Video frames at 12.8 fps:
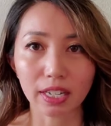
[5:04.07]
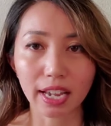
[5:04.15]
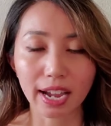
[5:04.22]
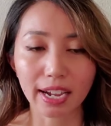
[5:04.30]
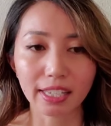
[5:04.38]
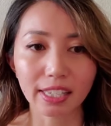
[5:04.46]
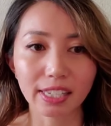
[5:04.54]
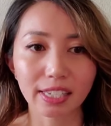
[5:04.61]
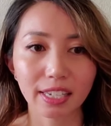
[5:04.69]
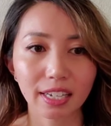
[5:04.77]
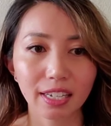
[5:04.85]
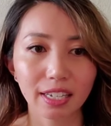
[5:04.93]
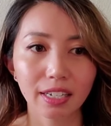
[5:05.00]
any cats,
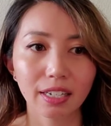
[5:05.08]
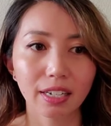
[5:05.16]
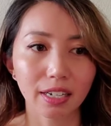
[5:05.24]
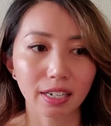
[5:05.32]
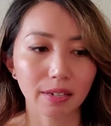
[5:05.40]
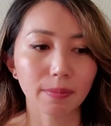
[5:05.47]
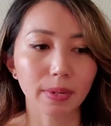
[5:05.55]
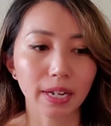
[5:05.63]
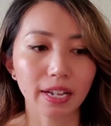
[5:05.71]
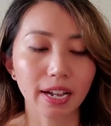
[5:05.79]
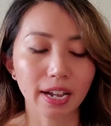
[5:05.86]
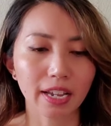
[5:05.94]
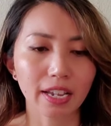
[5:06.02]

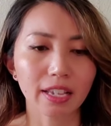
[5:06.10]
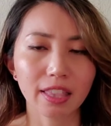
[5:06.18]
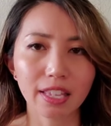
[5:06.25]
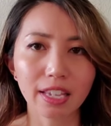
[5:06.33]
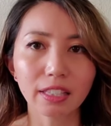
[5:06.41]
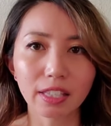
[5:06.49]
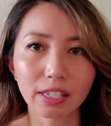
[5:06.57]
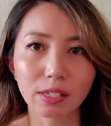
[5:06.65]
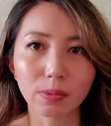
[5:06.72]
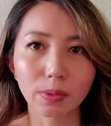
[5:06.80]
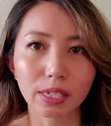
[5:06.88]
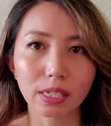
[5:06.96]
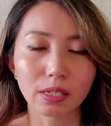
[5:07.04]
but I think this
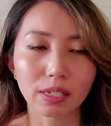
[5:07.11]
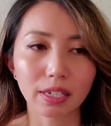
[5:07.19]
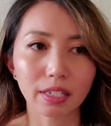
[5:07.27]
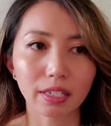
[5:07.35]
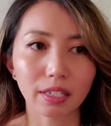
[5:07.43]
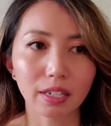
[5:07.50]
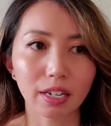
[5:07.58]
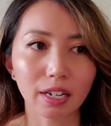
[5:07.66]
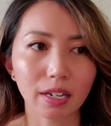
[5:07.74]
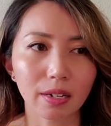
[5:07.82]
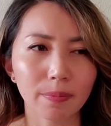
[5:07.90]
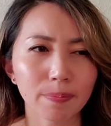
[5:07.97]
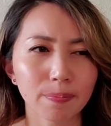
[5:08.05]
was
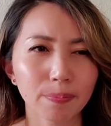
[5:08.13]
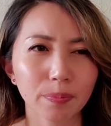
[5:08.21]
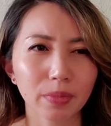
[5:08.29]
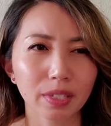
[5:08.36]
um,